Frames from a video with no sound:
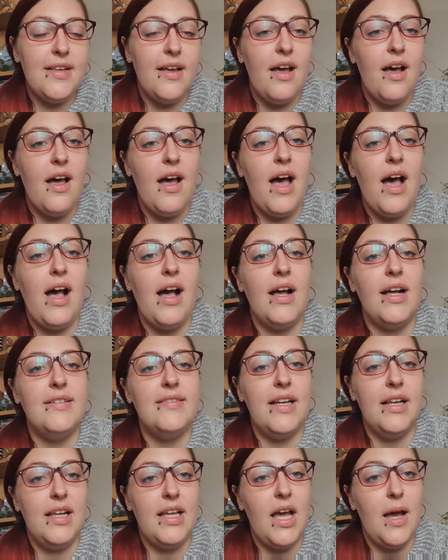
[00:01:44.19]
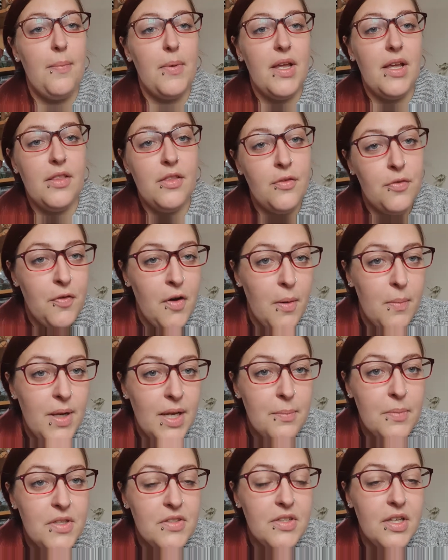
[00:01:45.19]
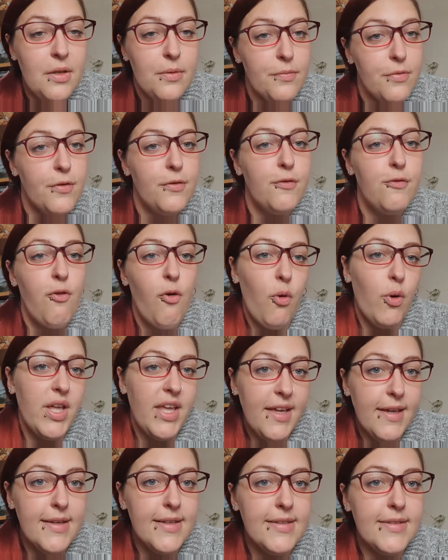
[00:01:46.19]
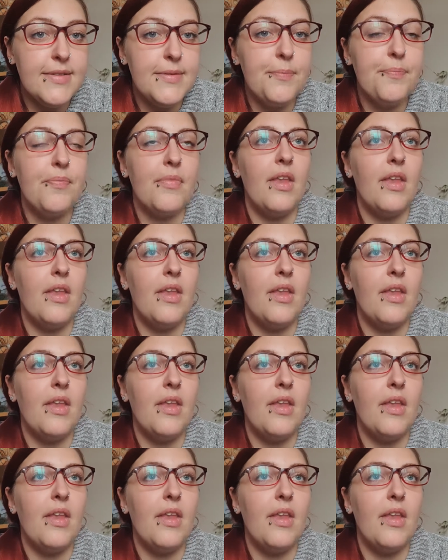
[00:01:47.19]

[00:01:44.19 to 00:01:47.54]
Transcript: at Denny Abbey and the Farmland Museum for 4 years,